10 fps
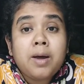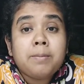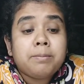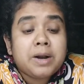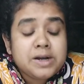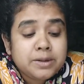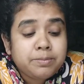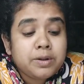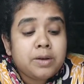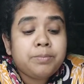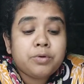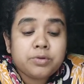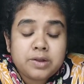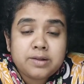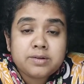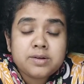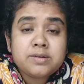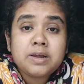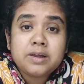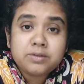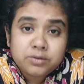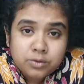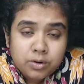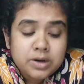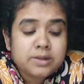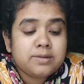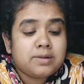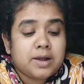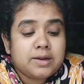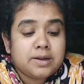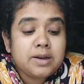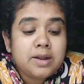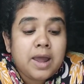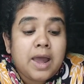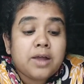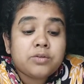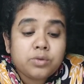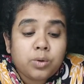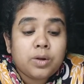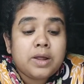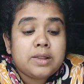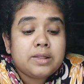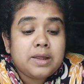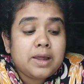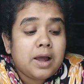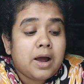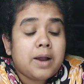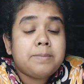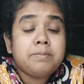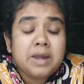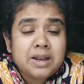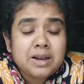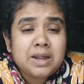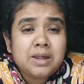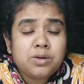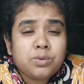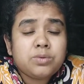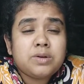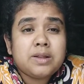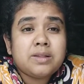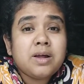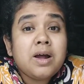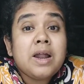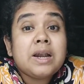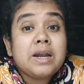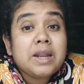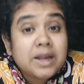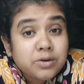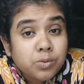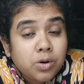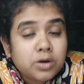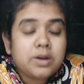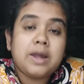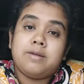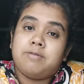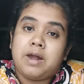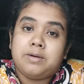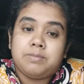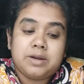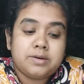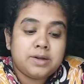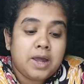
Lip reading: multiple processors installed inside it, so they are mainly used in the networked environment.